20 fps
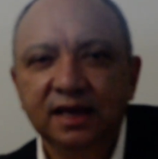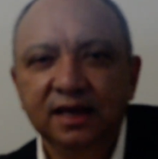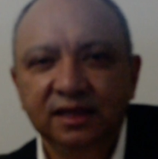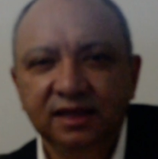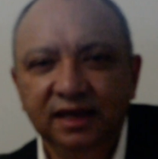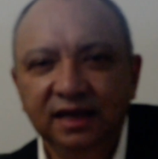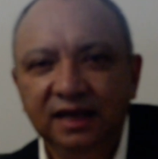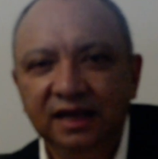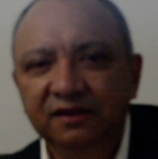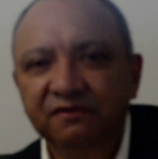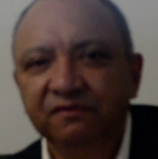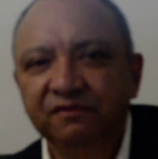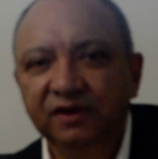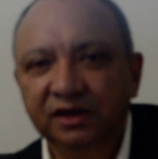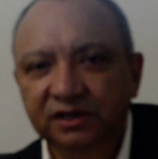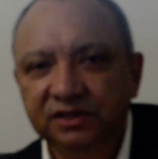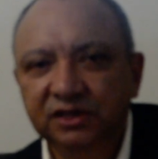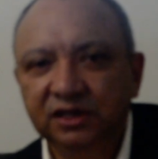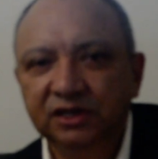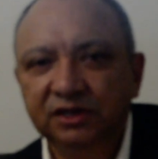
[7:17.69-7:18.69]
they
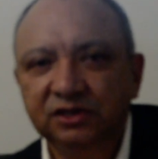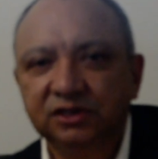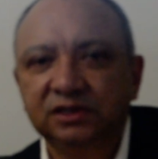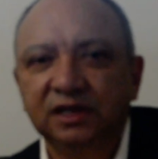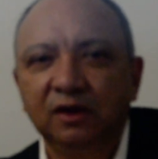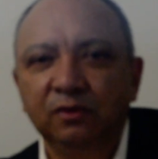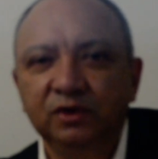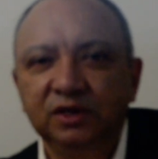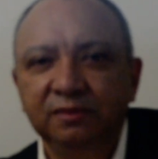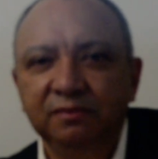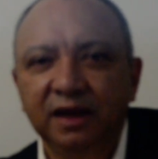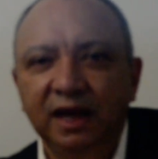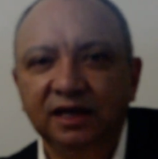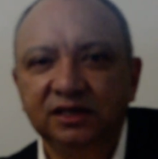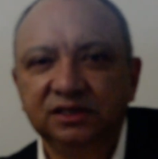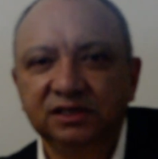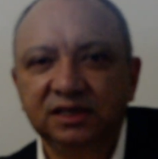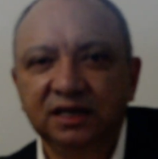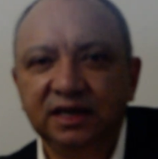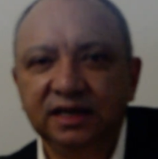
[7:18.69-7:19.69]
envisaged, I would
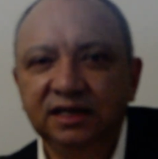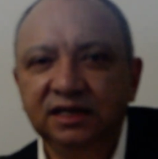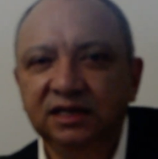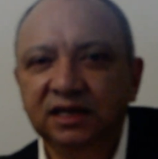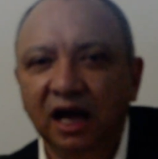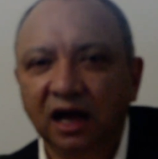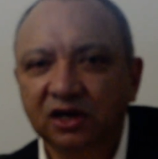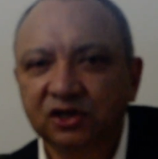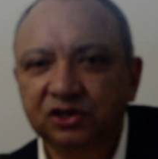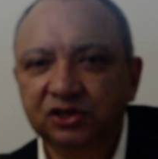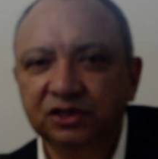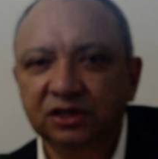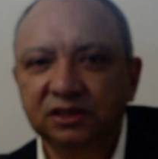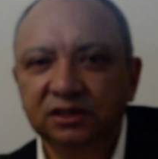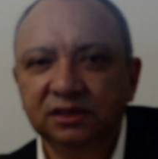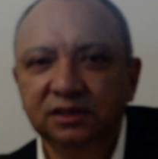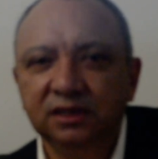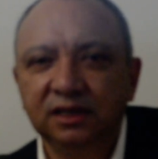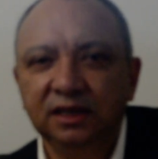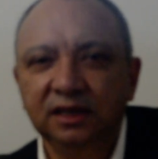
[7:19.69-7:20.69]
imagine, a
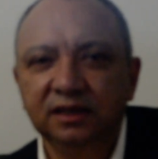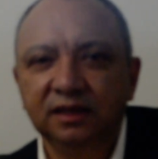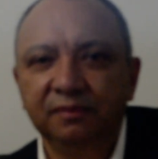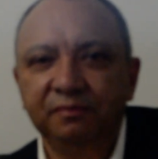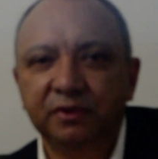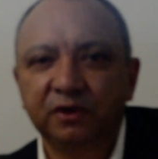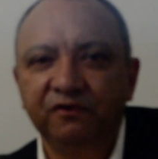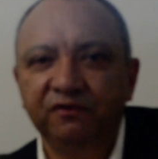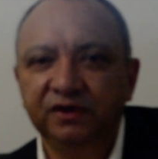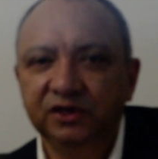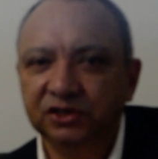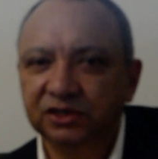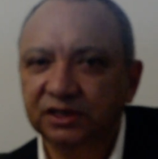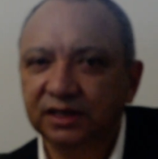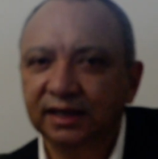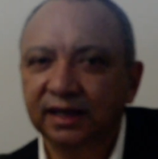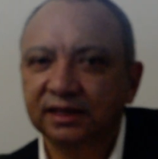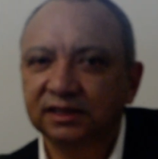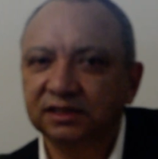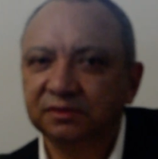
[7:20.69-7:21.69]
reduction in the
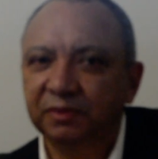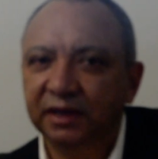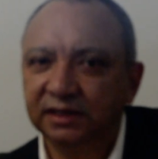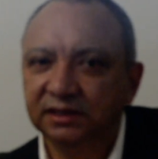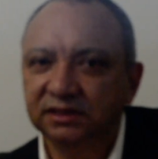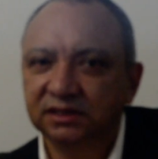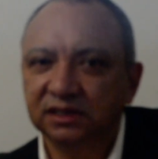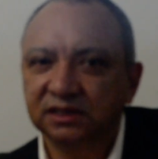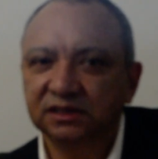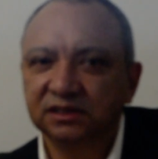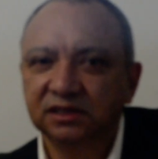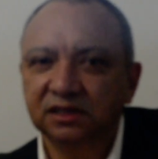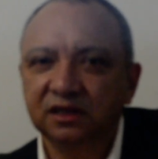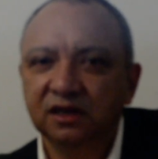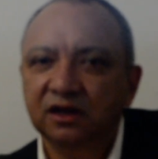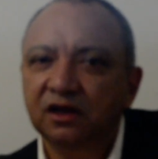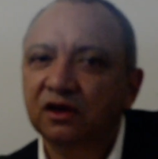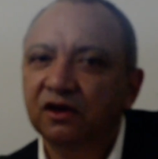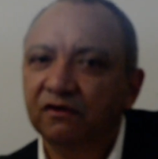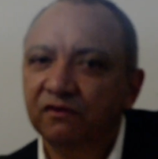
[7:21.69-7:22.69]
provisioning expenses
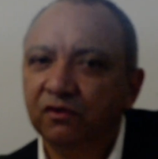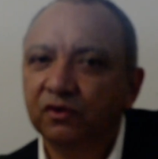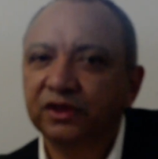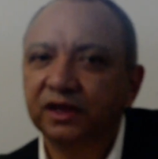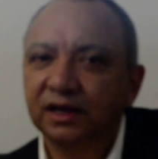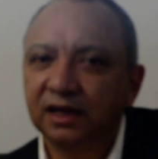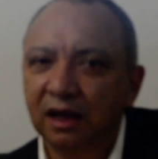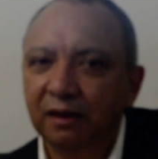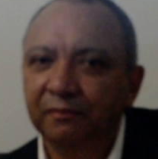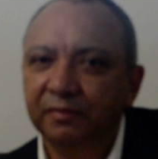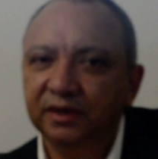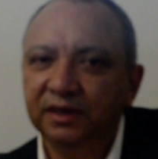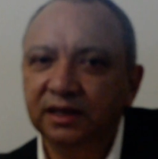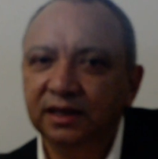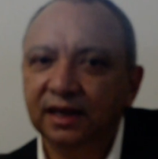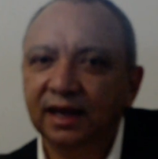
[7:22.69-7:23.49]
for the company.